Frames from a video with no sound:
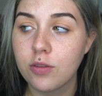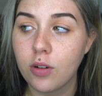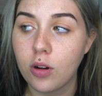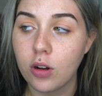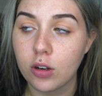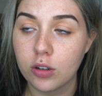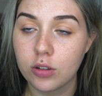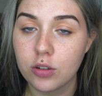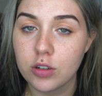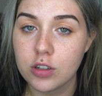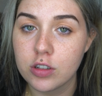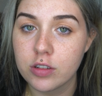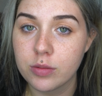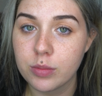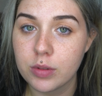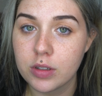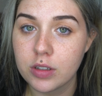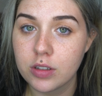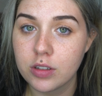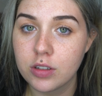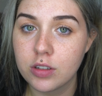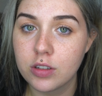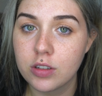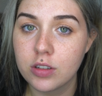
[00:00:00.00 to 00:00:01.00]
on
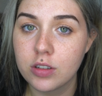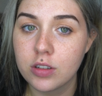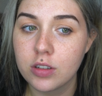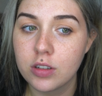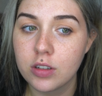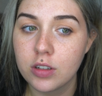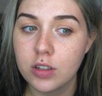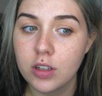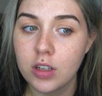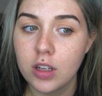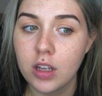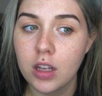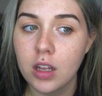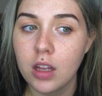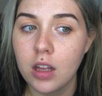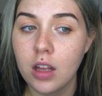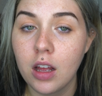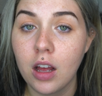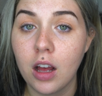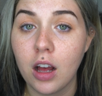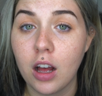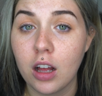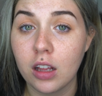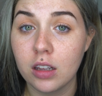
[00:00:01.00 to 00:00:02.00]
Christmas.
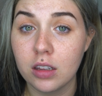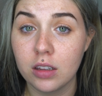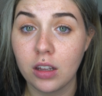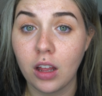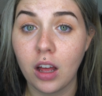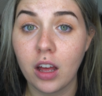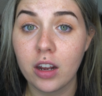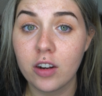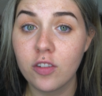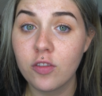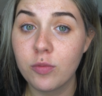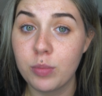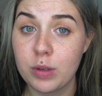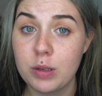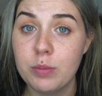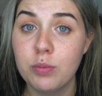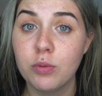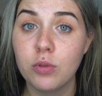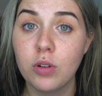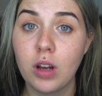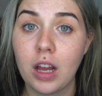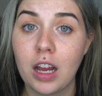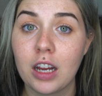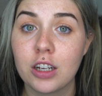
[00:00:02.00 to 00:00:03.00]
A lot of
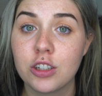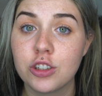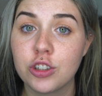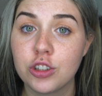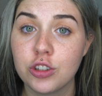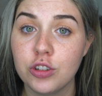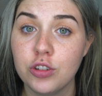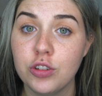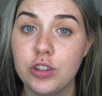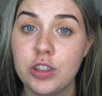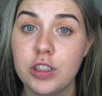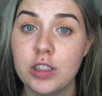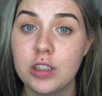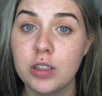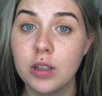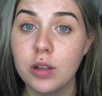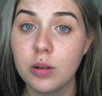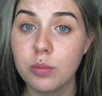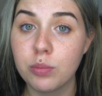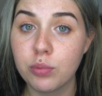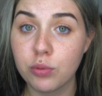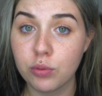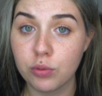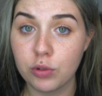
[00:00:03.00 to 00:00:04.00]
people actually
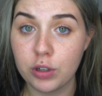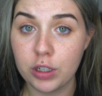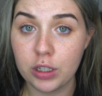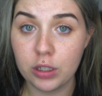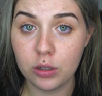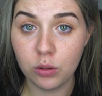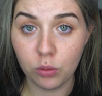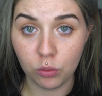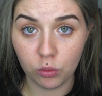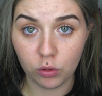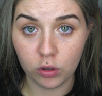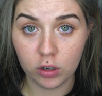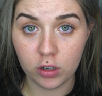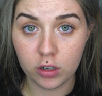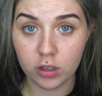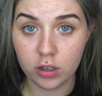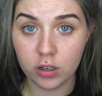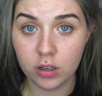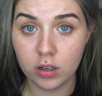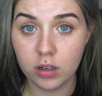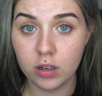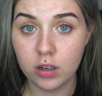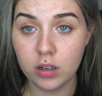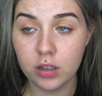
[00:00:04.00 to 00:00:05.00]

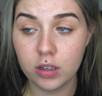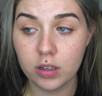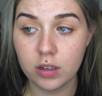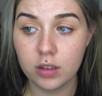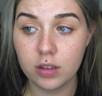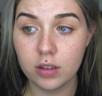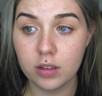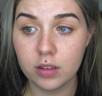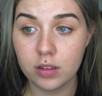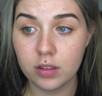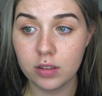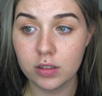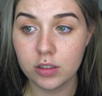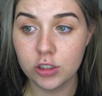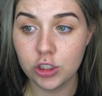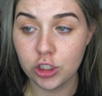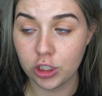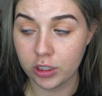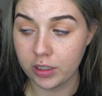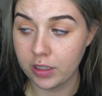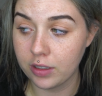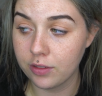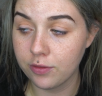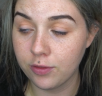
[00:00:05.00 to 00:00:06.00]
pre-order
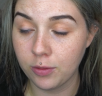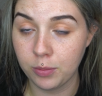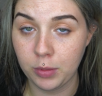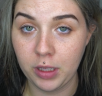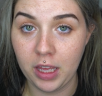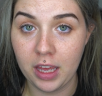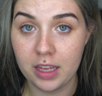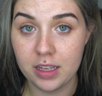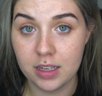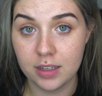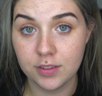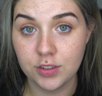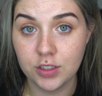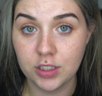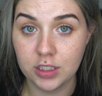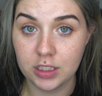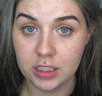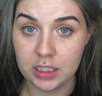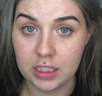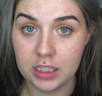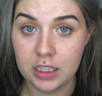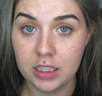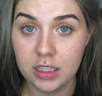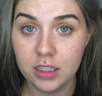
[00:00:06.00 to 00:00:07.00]
chicken from
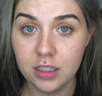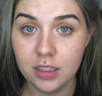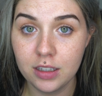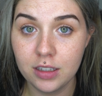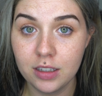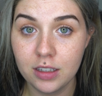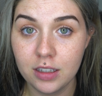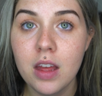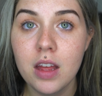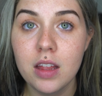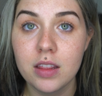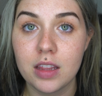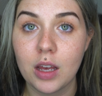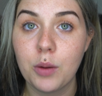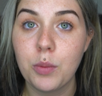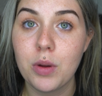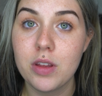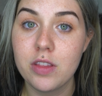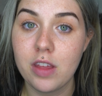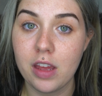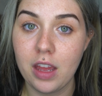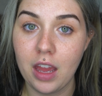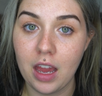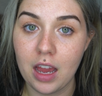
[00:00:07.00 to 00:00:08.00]
KFC. That
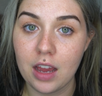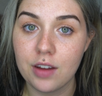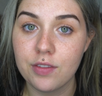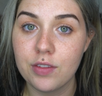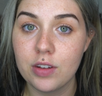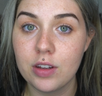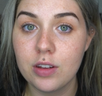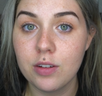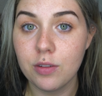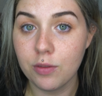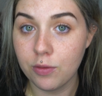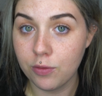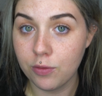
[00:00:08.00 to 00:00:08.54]
way they have it